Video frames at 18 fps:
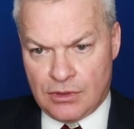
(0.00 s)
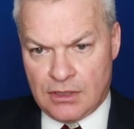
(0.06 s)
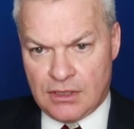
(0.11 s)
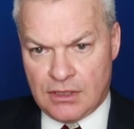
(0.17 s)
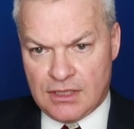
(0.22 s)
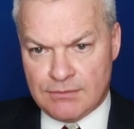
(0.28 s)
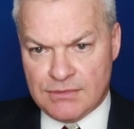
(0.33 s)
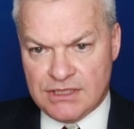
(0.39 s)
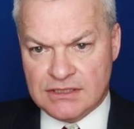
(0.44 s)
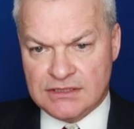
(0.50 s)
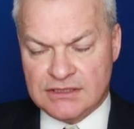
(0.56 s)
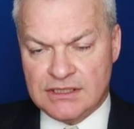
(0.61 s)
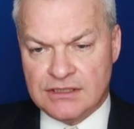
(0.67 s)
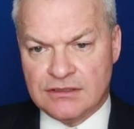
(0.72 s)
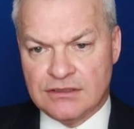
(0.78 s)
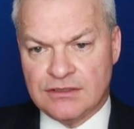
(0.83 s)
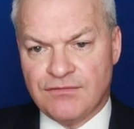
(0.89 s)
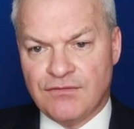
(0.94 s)
Let me
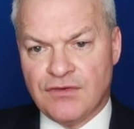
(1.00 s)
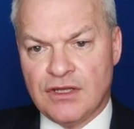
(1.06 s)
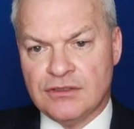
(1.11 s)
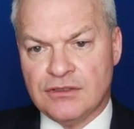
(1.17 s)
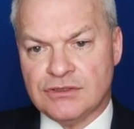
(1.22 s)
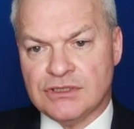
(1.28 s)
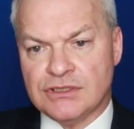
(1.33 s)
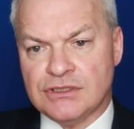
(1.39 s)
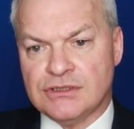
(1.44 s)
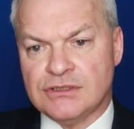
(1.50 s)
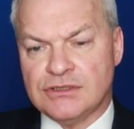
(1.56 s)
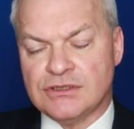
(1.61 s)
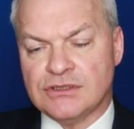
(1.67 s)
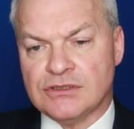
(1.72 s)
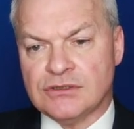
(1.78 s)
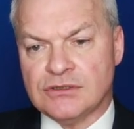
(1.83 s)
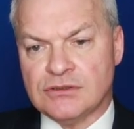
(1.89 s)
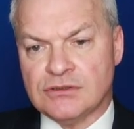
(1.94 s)
consider the
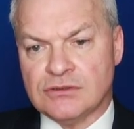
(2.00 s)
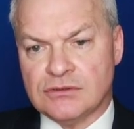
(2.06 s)
floaters.